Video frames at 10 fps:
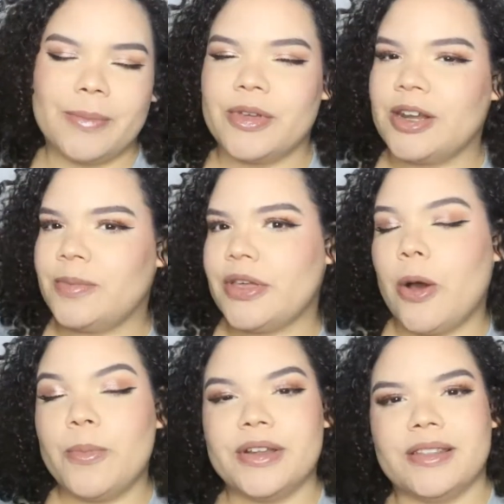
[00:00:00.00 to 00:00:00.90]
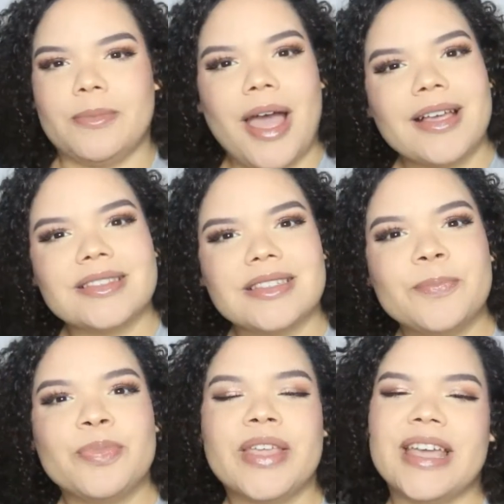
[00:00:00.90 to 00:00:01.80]
I'm gonna be opening the box
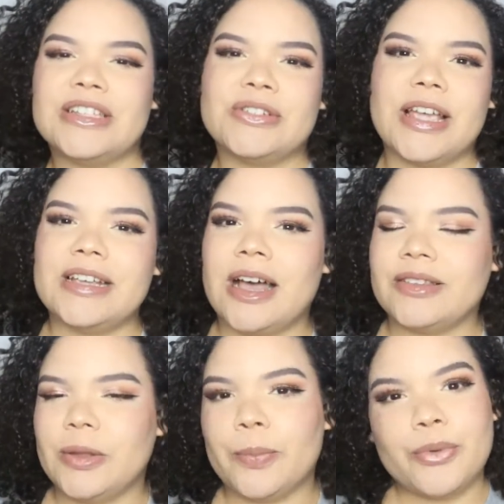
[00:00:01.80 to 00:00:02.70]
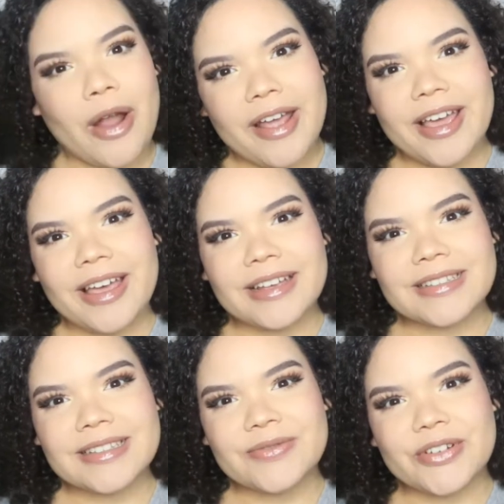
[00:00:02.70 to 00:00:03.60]
and trying on the
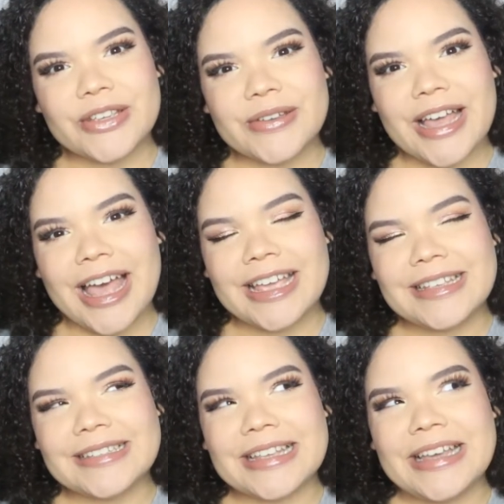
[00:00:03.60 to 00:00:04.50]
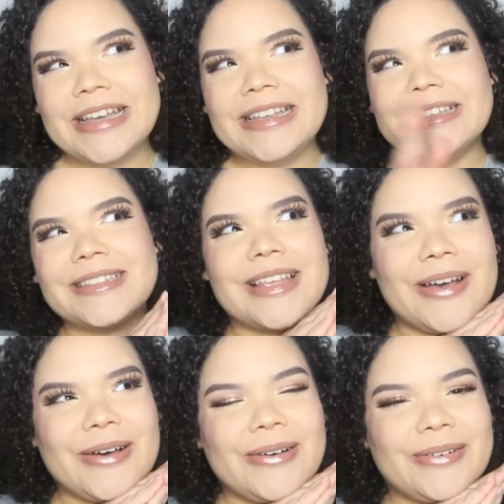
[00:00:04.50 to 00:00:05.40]
products for you guys.
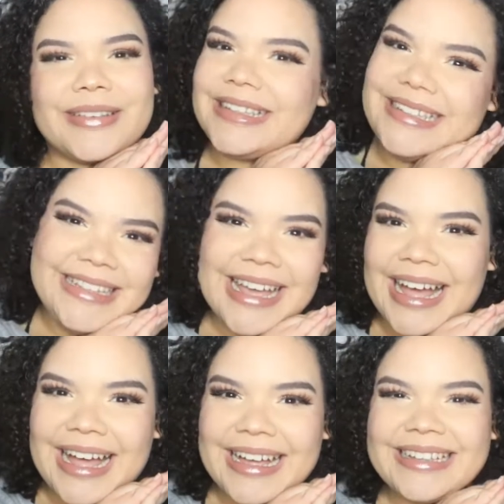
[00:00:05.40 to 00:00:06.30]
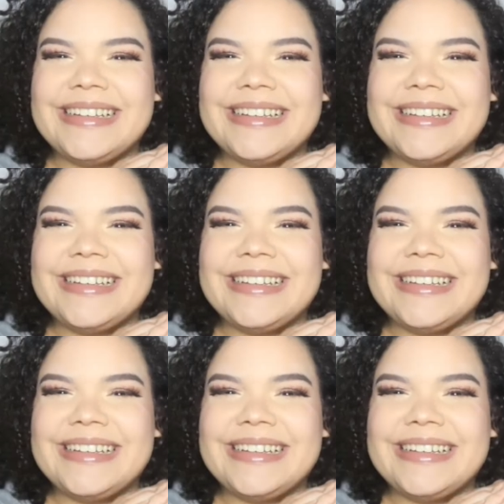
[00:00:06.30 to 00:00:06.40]
So yeah,